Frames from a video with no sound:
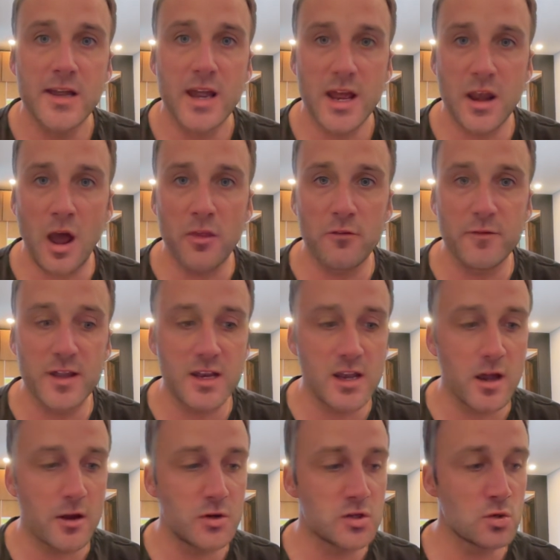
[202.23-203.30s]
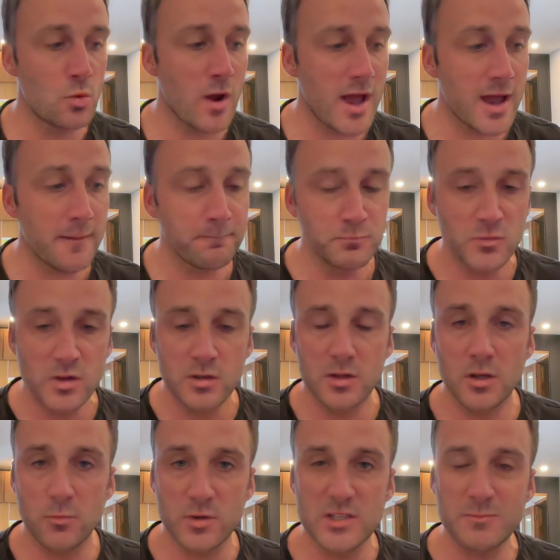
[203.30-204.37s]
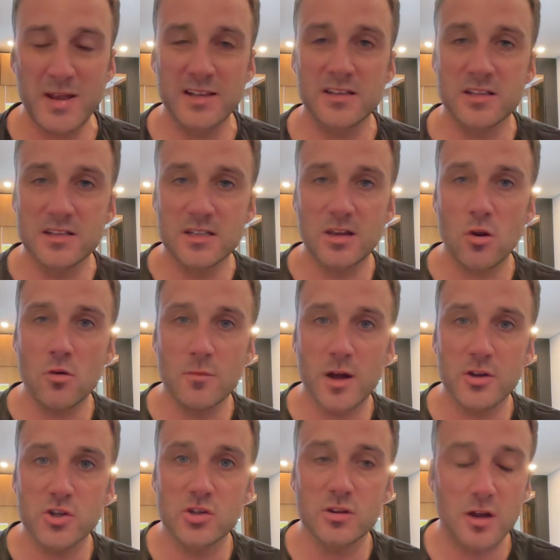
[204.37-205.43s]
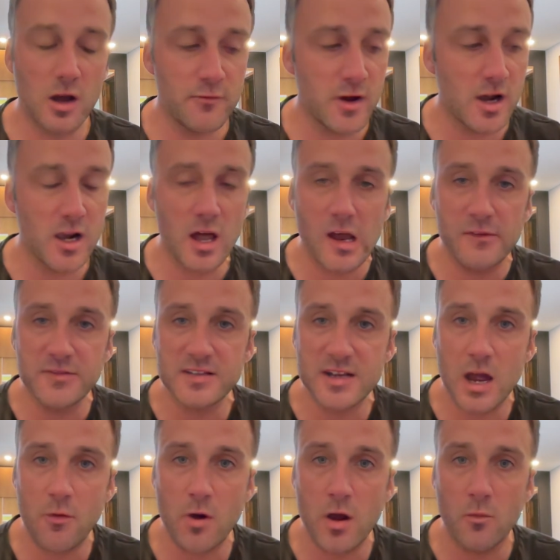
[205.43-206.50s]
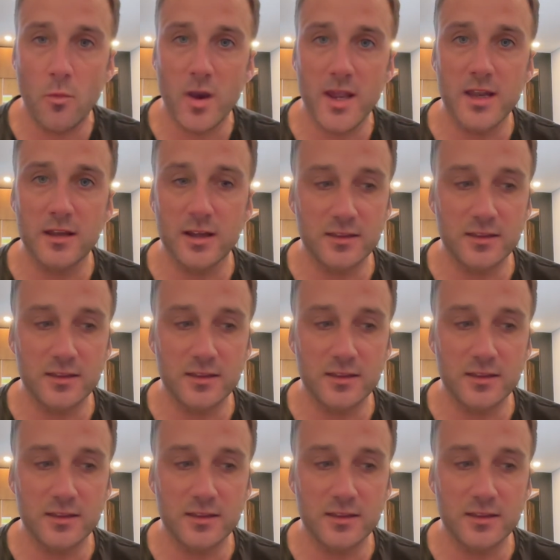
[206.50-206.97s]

in other videos where, we're spending so much of our lives now, aren't we,